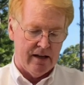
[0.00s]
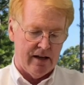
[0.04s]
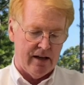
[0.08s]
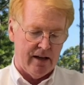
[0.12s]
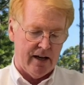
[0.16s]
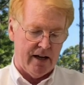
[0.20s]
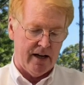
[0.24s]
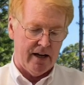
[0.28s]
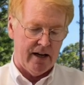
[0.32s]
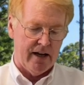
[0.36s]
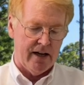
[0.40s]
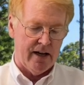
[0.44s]

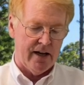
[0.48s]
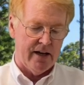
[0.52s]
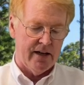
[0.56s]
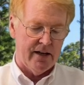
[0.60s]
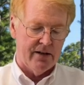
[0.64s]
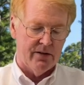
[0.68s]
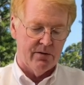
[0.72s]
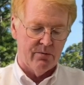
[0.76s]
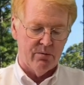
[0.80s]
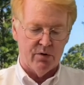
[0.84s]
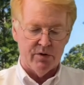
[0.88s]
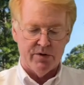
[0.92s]

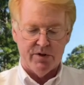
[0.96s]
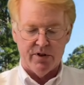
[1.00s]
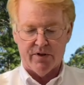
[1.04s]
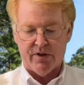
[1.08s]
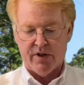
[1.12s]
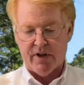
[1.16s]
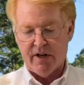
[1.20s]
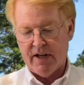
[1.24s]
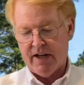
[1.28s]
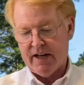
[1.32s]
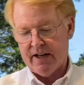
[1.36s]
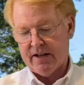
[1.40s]
and we'll just
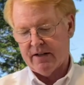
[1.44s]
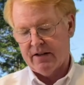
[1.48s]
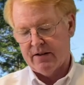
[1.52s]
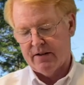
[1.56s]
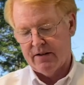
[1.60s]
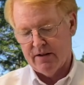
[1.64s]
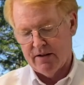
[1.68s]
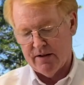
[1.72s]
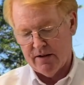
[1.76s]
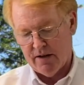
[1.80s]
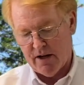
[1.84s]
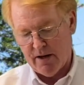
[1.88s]

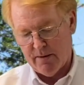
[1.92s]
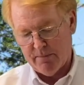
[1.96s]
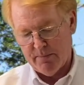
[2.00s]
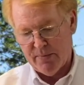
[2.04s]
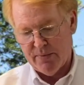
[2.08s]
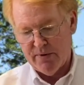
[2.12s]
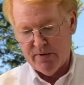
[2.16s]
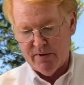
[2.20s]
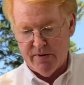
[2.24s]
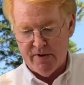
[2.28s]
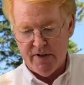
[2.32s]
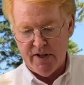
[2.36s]
connect
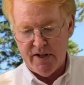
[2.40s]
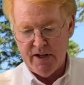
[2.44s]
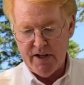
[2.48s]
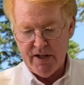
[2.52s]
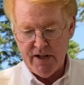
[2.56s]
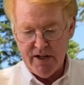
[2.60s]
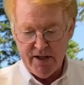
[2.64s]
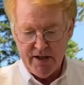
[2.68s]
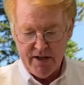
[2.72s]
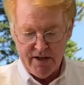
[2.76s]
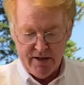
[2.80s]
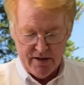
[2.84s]
up
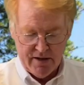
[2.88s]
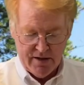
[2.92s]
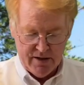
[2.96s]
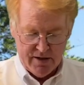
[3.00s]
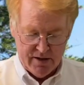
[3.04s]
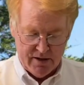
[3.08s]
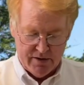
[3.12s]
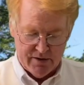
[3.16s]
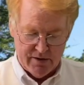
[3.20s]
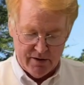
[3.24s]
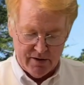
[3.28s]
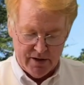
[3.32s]
the,
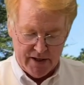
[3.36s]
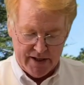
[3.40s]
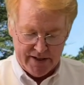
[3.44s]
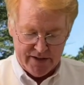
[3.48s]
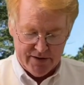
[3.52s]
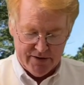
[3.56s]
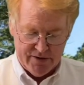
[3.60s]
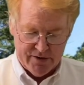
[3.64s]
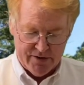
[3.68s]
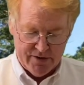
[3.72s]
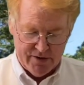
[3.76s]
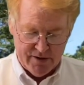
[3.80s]
the
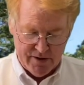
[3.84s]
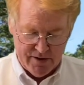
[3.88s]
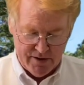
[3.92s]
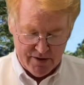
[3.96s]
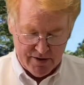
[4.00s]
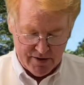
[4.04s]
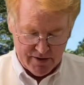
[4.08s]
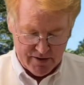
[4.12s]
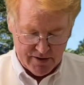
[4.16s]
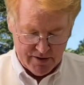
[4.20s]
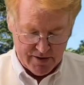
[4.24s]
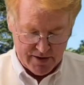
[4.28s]
lights
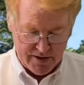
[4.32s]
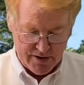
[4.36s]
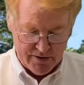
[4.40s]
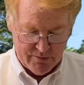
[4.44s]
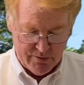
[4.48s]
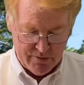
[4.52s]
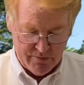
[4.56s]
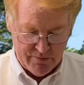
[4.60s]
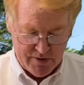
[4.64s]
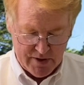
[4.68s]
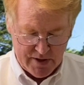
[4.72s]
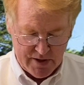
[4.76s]
as
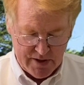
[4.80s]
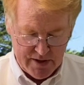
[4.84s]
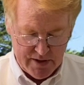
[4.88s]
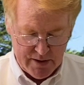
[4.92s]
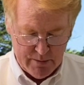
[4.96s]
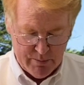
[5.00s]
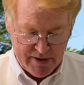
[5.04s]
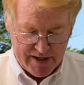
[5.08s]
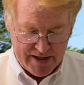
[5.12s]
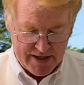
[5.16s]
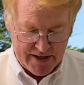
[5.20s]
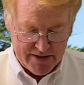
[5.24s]
we've done in the
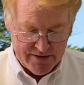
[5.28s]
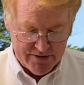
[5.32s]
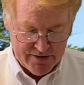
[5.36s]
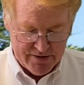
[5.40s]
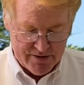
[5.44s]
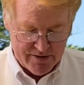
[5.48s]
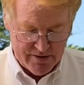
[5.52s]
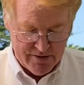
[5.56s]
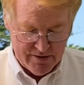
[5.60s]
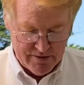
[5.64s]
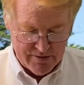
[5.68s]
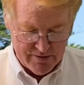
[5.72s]

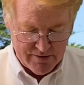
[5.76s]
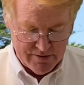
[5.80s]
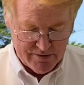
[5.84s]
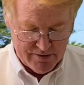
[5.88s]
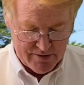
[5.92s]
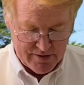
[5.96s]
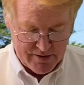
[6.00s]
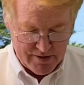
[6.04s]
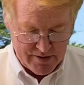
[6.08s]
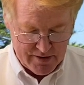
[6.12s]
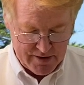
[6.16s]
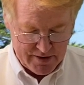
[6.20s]
past. Just
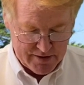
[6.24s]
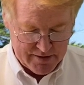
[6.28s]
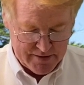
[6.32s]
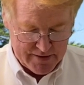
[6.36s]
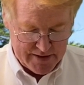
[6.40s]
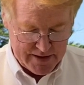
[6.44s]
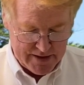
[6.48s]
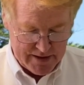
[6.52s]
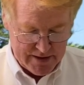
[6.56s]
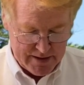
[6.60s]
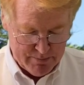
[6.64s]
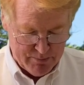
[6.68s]
connect
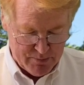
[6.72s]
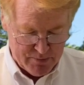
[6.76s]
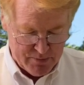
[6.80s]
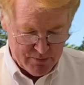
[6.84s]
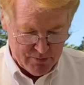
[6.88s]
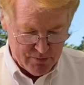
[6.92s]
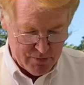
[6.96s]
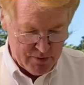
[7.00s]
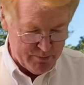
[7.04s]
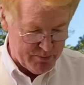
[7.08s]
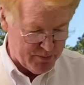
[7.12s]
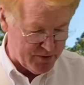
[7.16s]
that up.
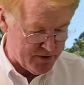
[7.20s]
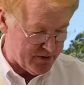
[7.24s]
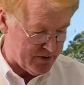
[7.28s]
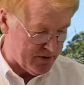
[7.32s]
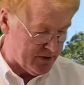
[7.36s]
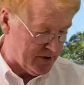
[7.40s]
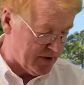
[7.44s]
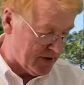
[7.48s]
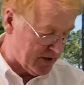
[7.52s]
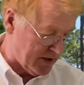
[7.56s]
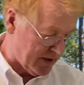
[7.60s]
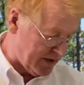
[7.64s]
Whoops,
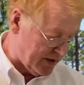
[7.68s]
I